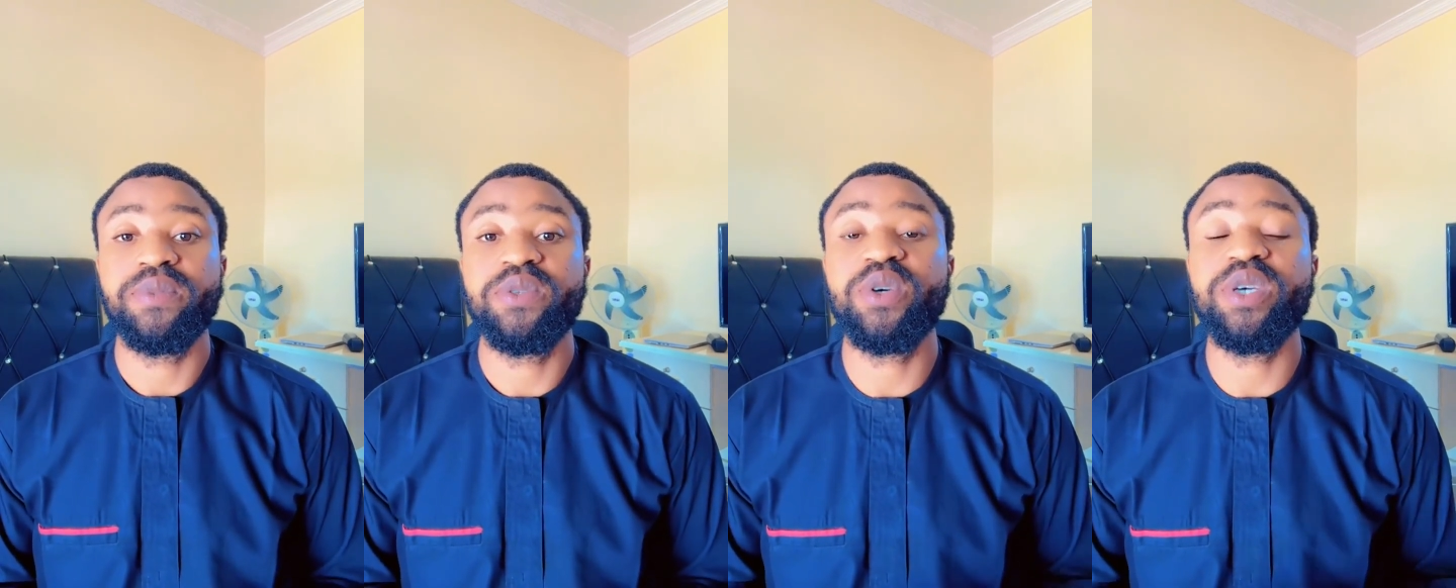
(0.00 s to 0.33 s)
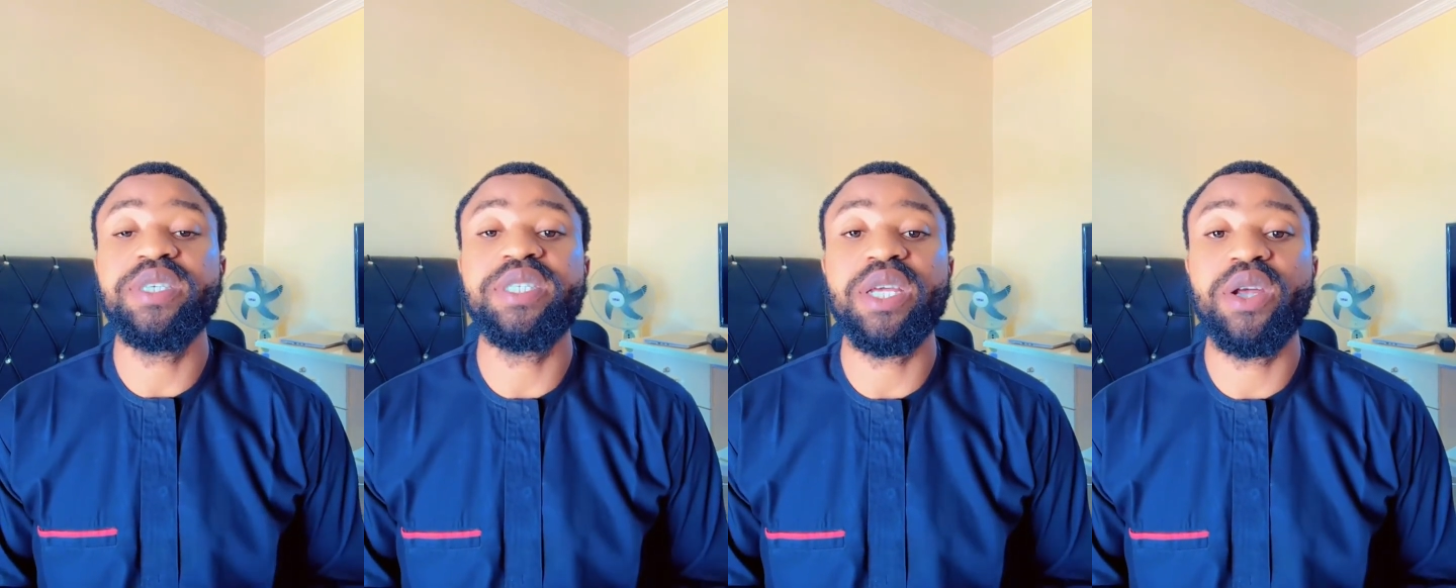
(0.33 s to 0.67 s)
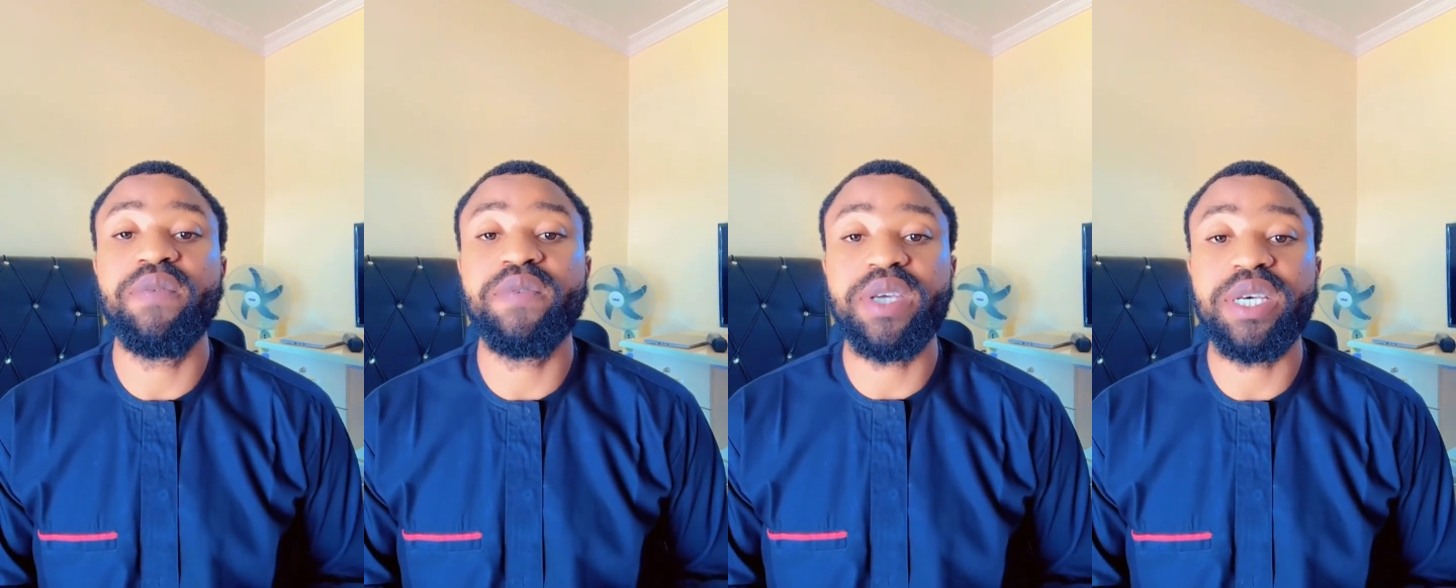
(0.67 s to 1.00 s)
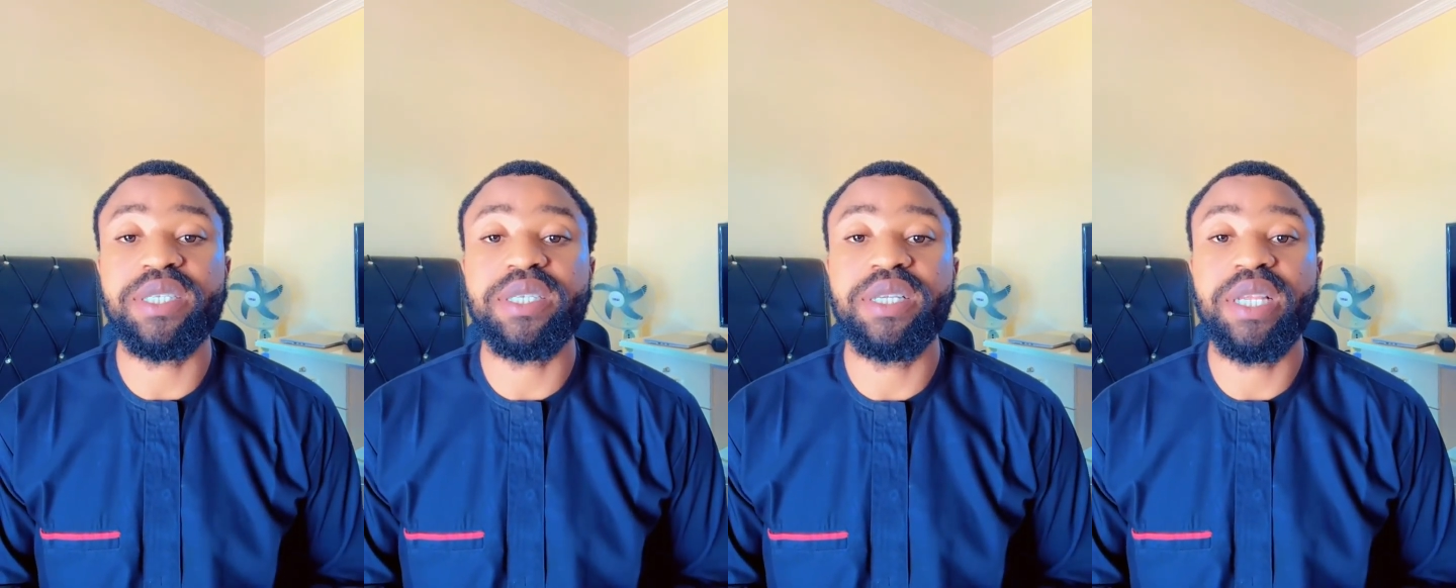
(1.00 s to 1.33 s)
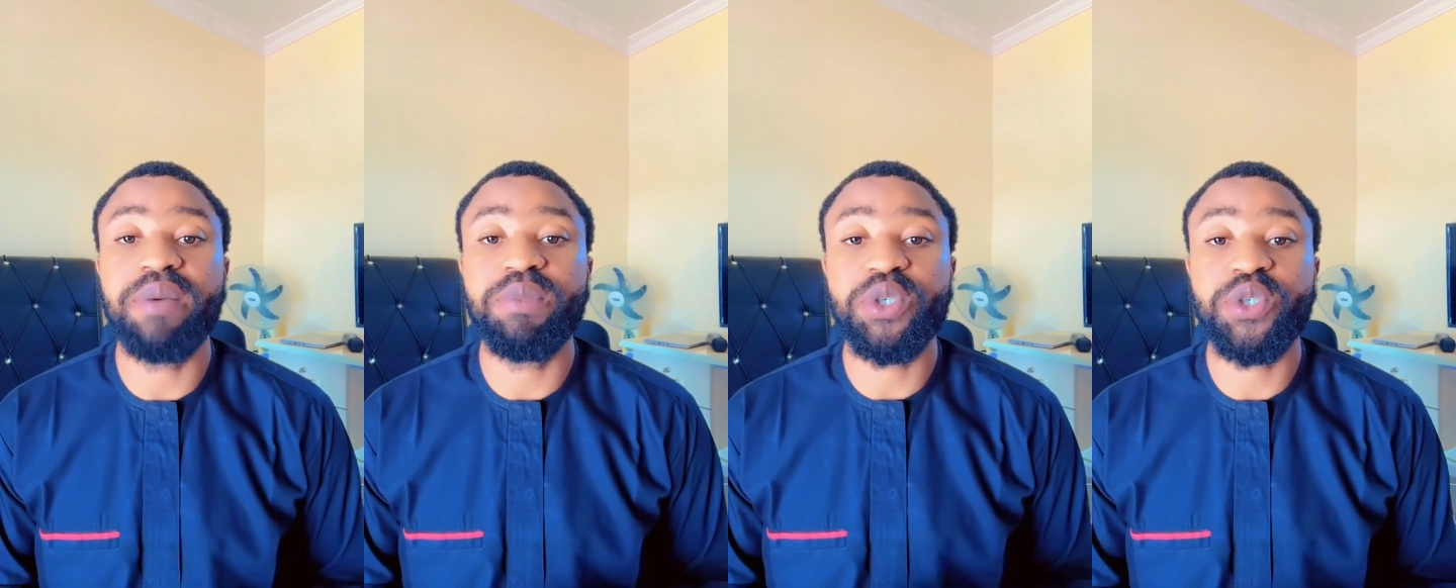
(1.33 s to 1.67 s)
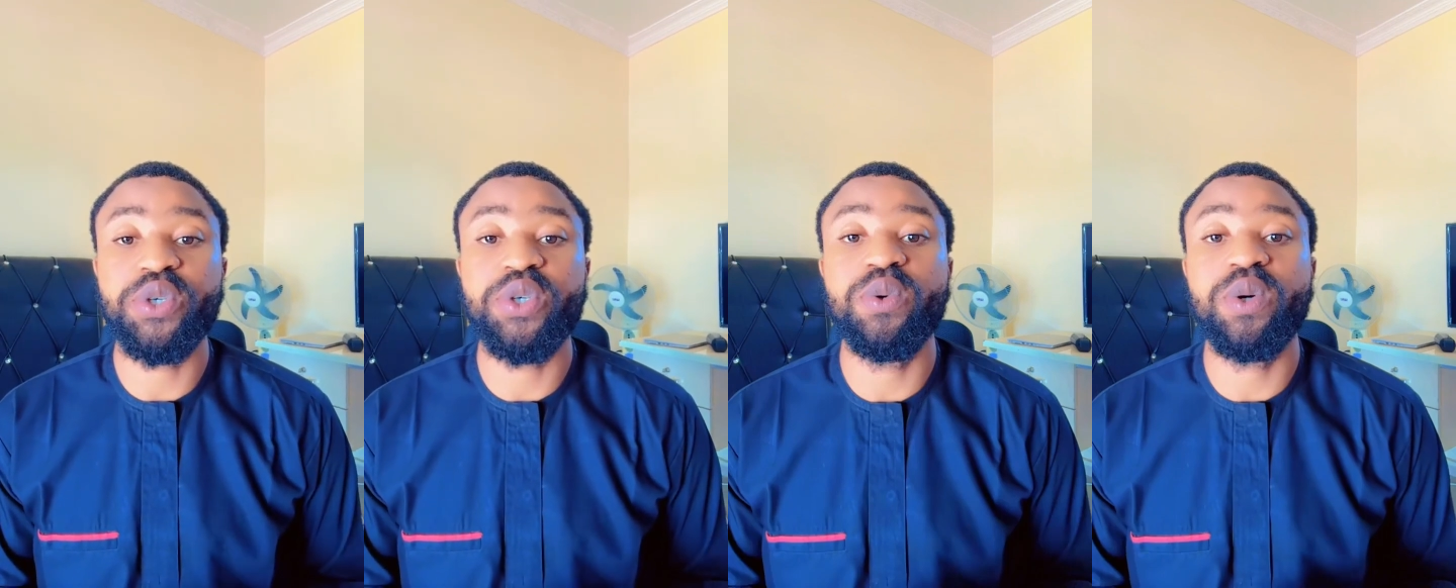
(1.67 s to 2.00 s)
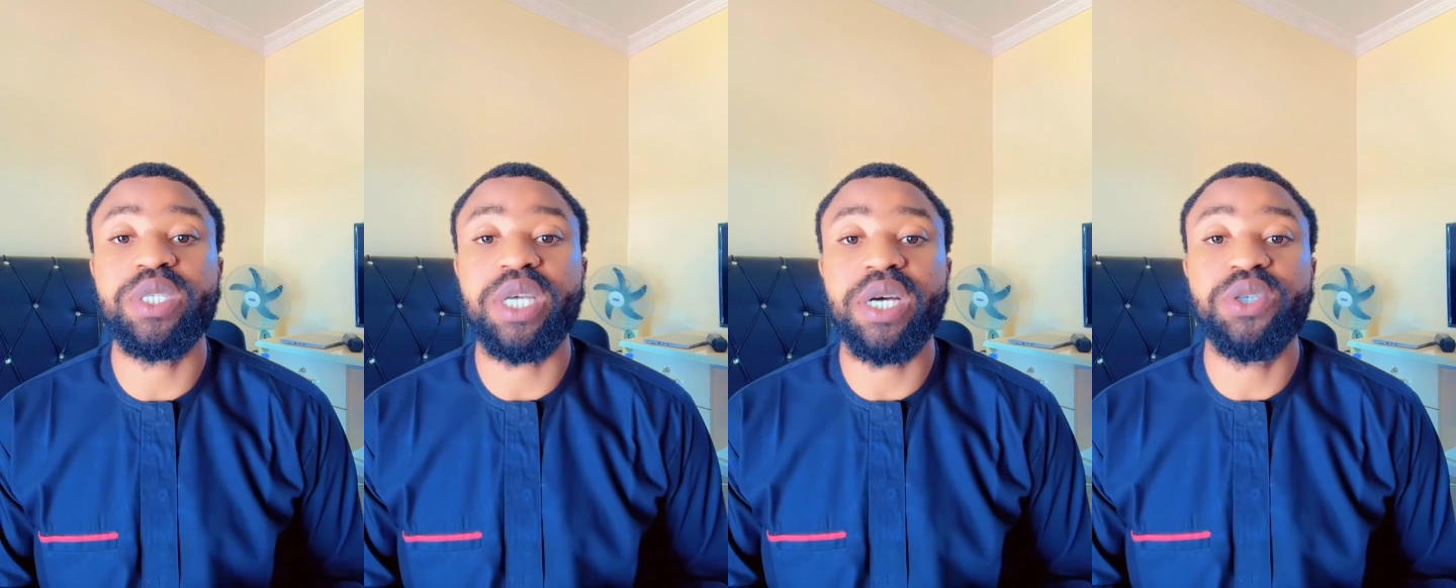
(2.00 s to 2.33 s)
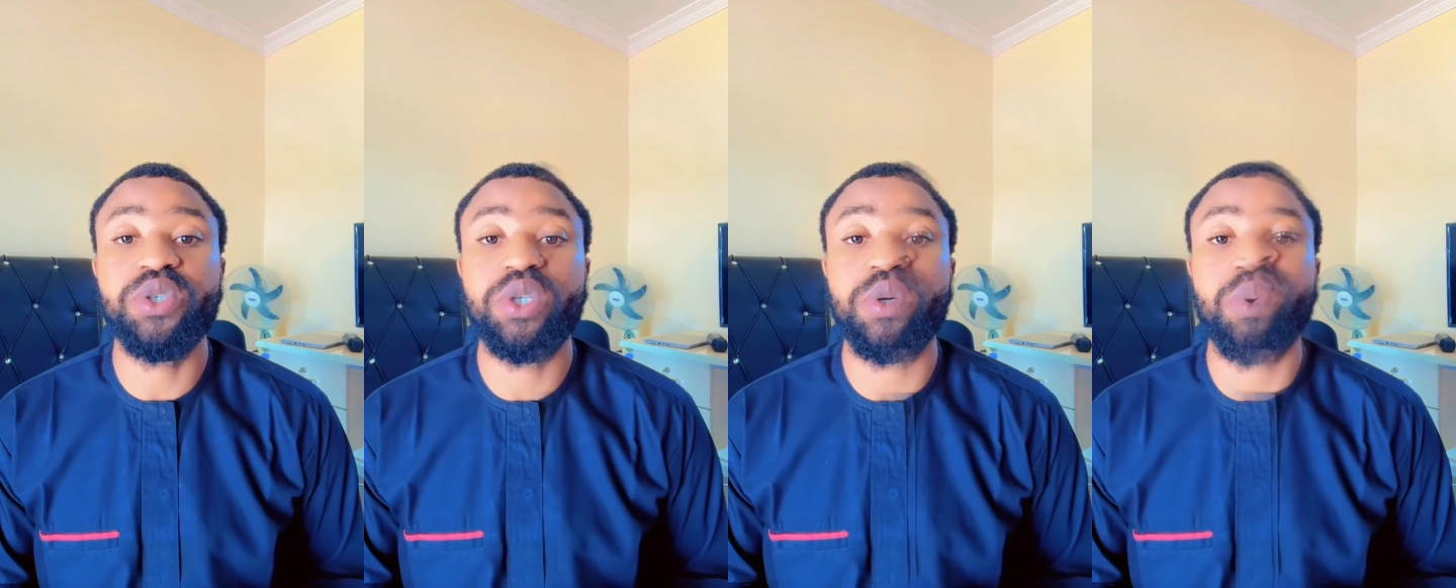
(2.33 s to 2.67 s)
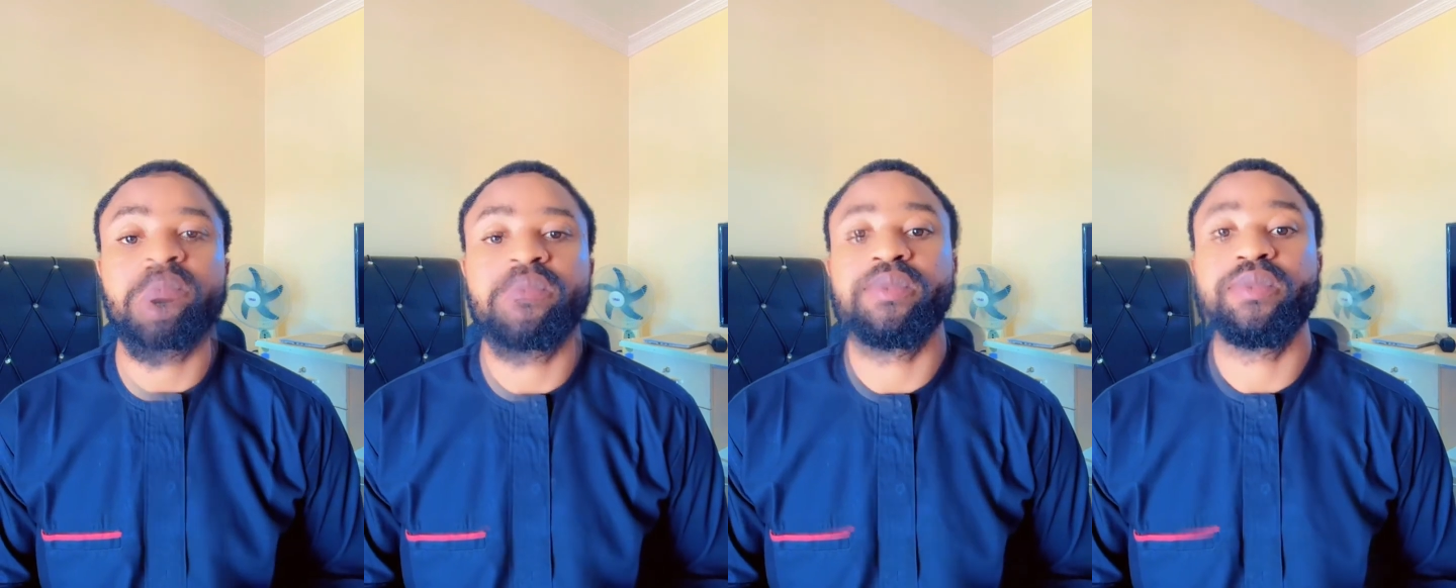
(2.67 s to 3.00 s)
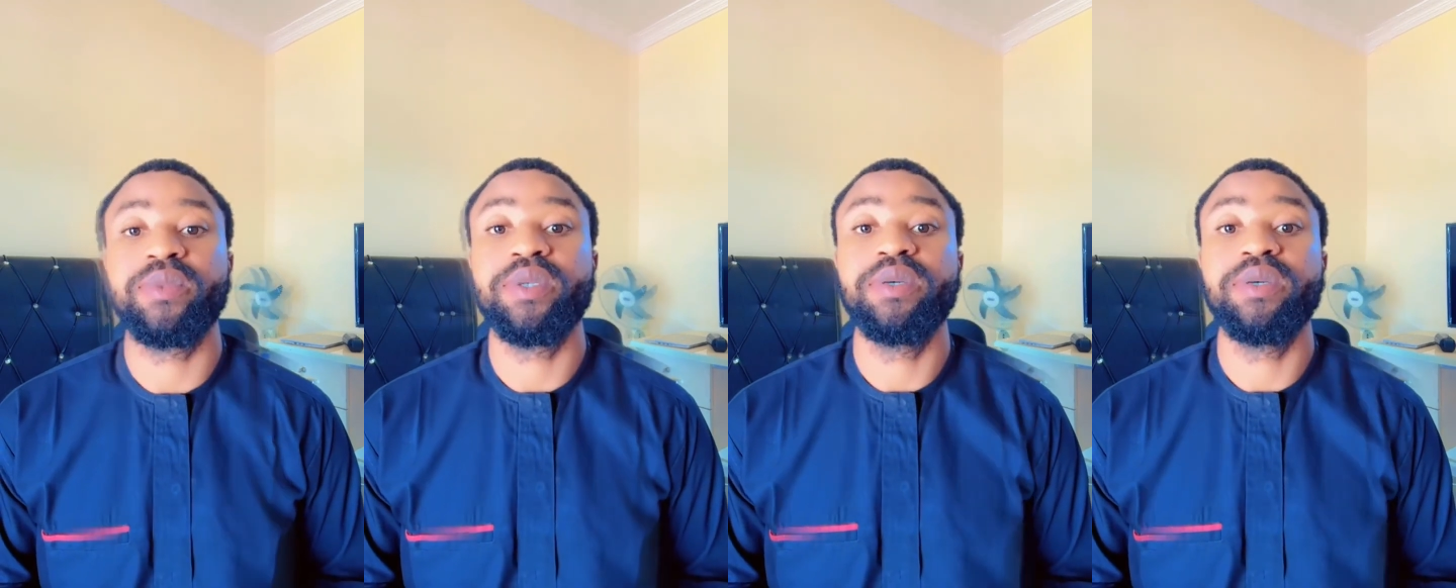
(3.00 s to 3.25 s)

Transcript: So instead of guessing, let me show you what actually works.